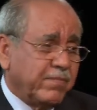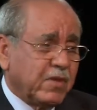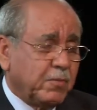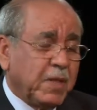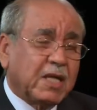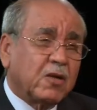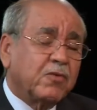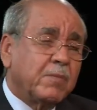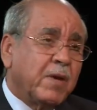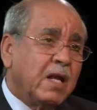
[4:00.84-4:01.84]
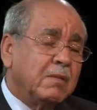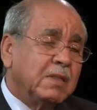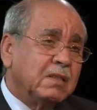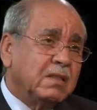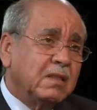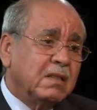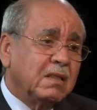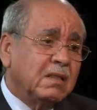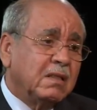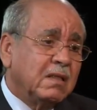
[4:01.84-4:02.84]
speaker of the parliament
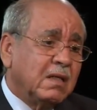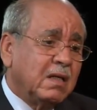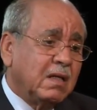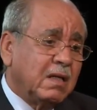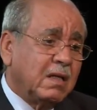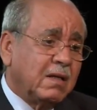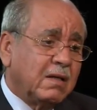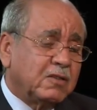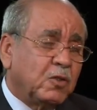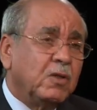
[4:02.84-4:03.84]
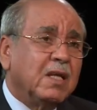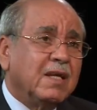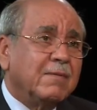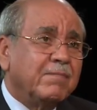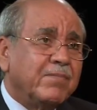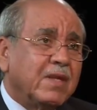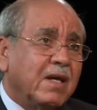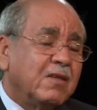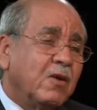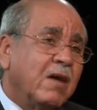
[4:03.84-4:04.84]
uh, uh, Sunni
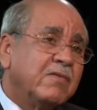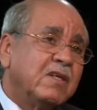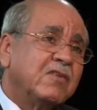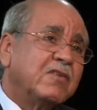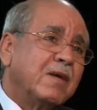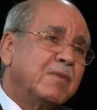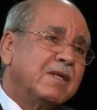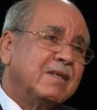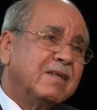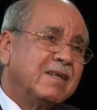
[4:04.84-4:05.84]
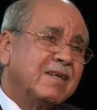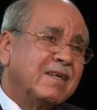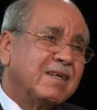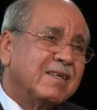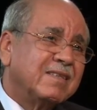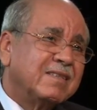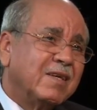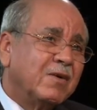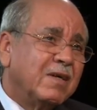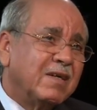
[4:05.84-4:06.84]
and you have this i mean uh,
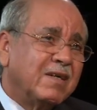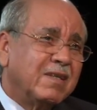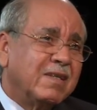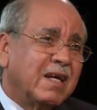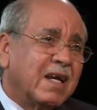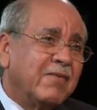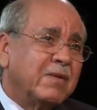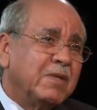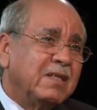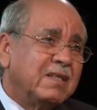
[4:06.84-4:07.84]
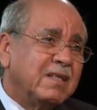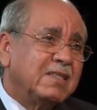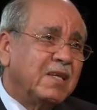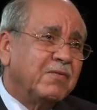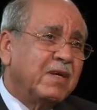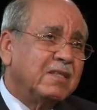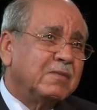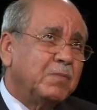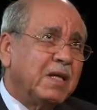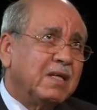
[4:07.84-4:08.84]
uh, the government is is
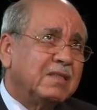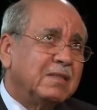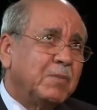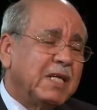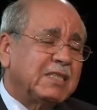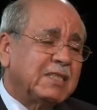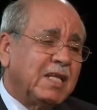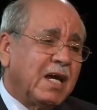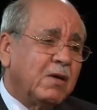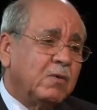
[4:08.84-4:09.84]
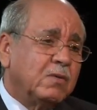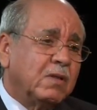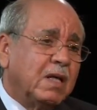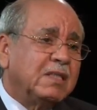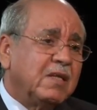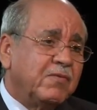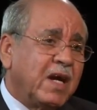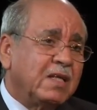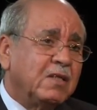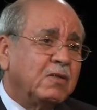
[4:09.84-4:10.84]
is based now and
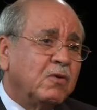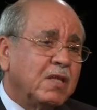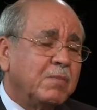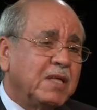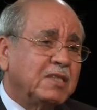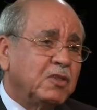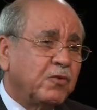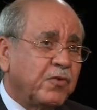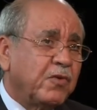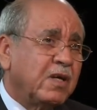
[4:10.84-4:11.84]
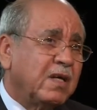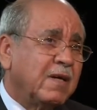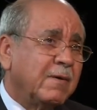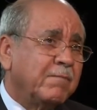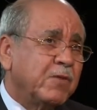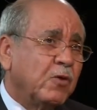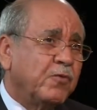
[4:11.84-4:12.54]
divided on the basis of um, of